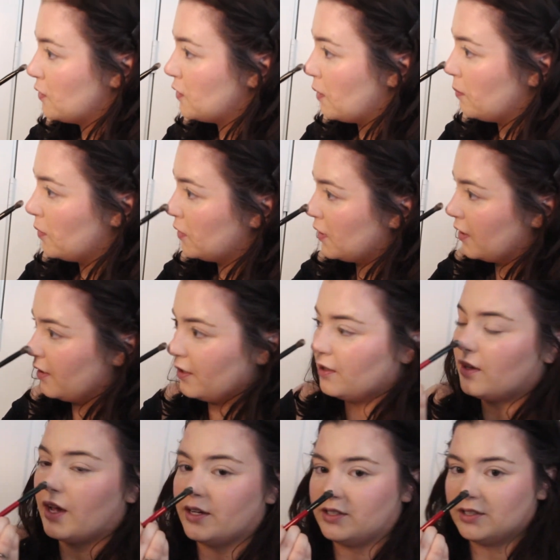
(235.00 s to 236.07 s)
so
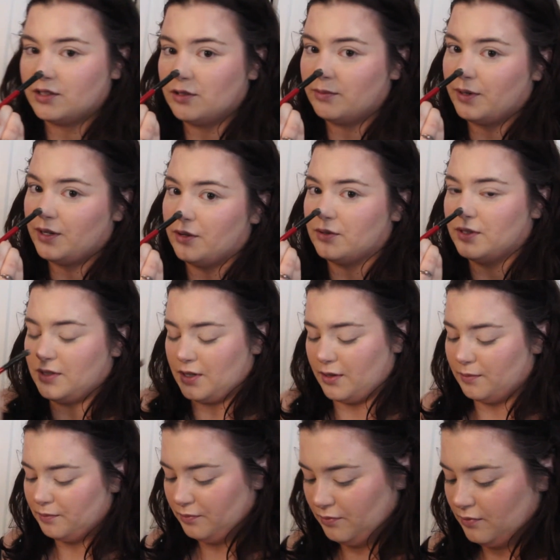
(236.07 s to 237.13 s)
I just do my nose
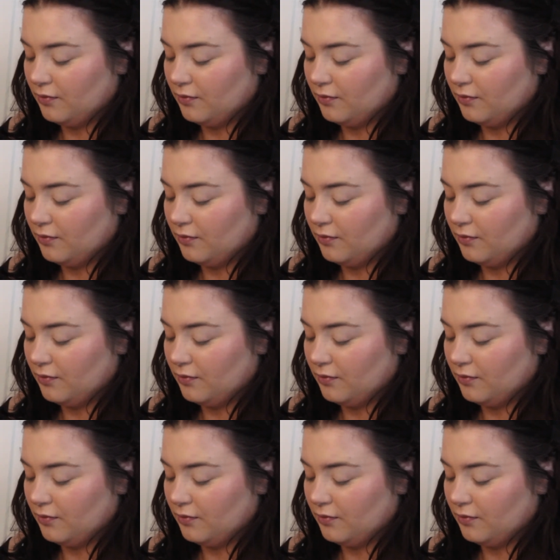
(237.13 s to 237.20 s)
tip.